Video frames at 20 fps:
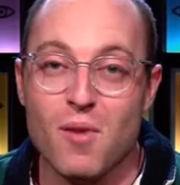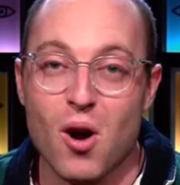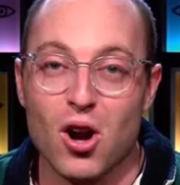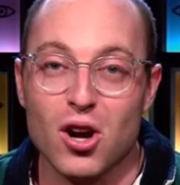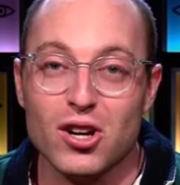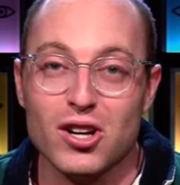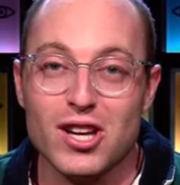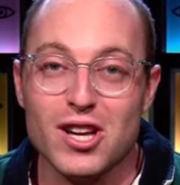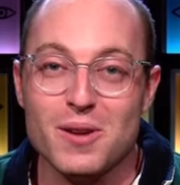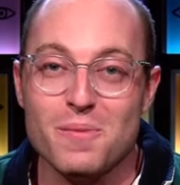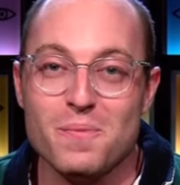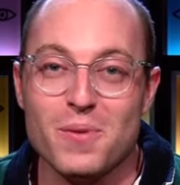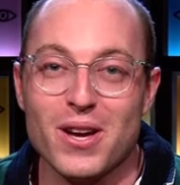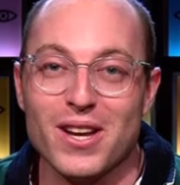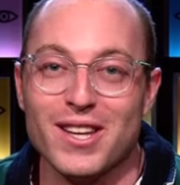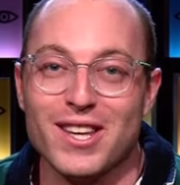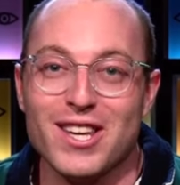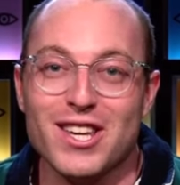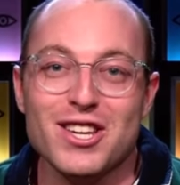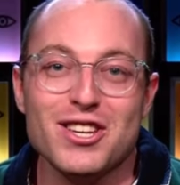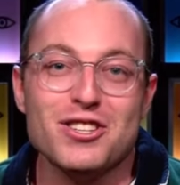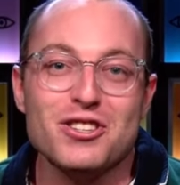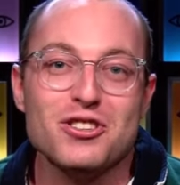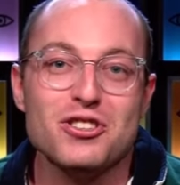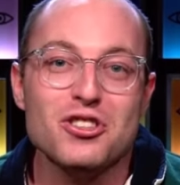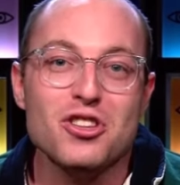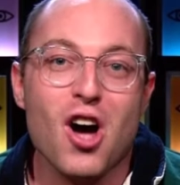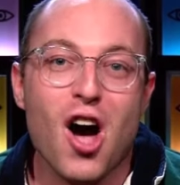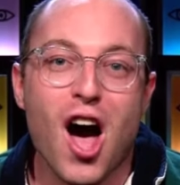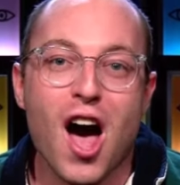Marty, but he is
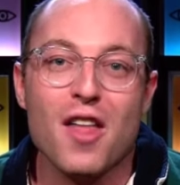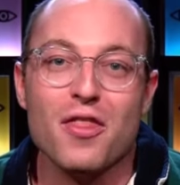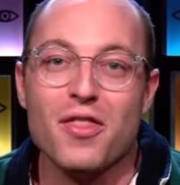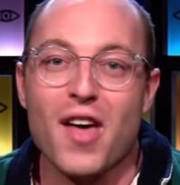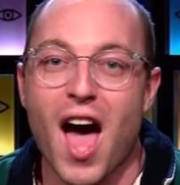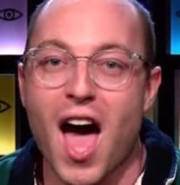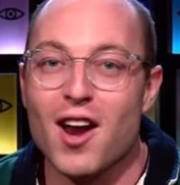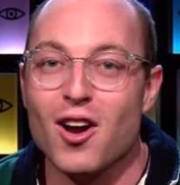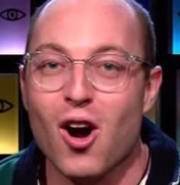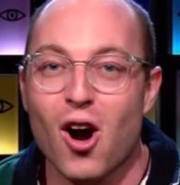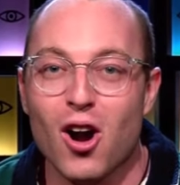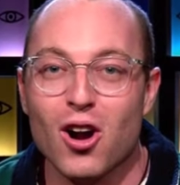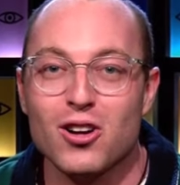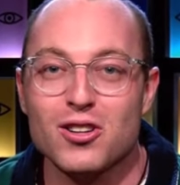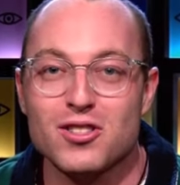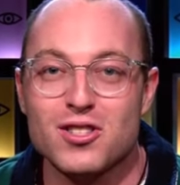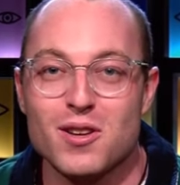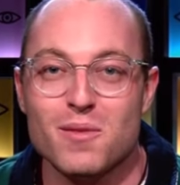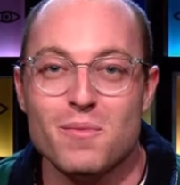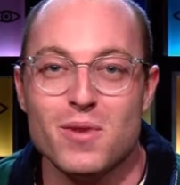not that hard to